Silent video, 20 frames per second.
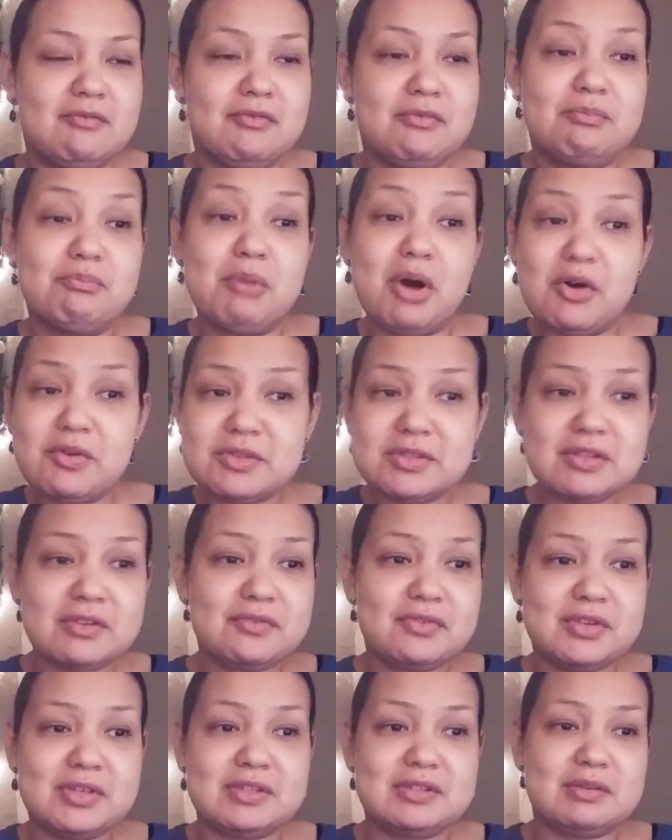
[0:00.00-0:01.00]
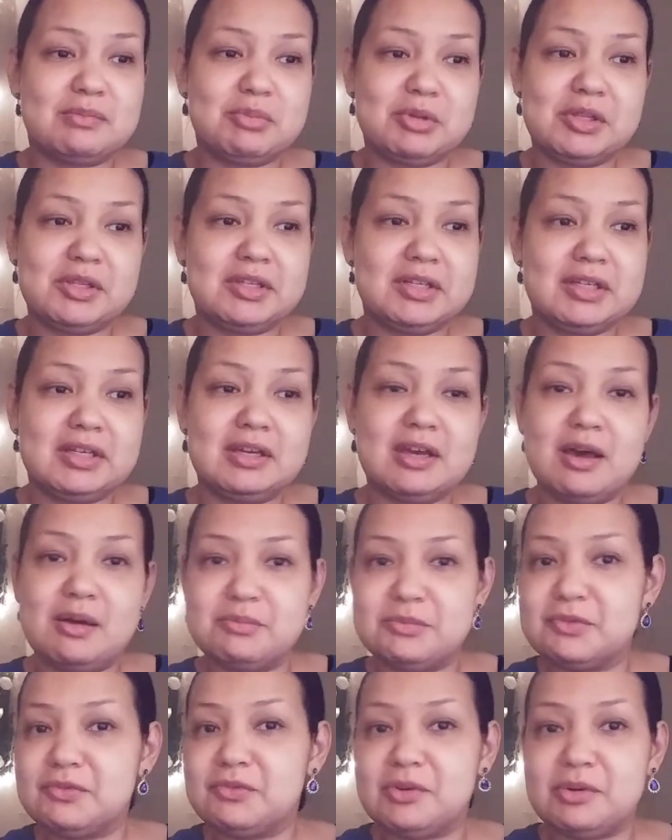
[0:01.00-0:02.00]
most of his ability
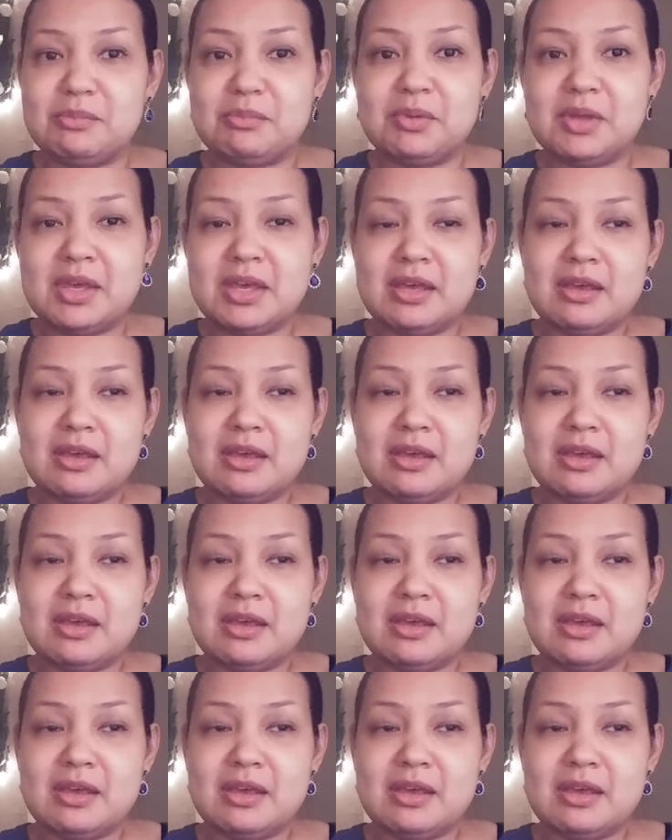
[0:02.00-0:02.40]
comes from